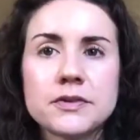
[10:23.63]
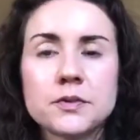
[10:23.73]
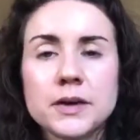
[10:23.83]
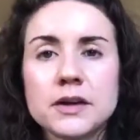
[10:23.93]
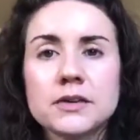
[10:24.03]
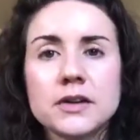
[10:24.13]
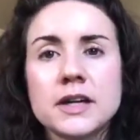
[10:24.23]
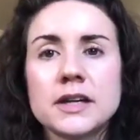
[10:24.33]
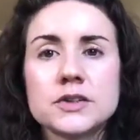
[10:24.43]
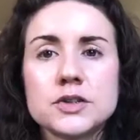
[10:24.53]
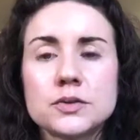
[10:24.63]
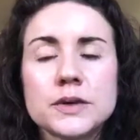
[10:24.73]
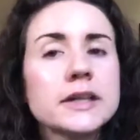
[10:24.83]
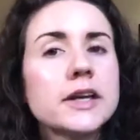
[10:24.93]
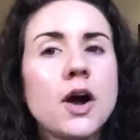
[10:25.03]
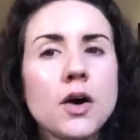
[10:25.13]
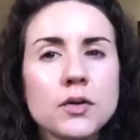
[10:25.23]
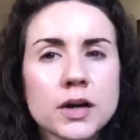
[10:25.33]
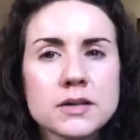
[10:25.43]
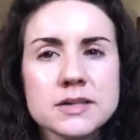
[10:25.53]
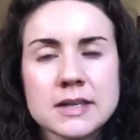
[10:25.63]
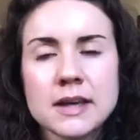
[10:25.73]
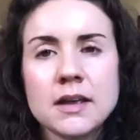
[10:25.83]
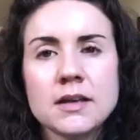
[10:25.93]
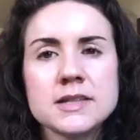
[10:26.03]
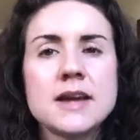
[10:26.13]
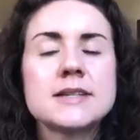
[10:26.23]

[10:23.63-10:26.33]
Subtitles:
if we are looking to really hone our skills,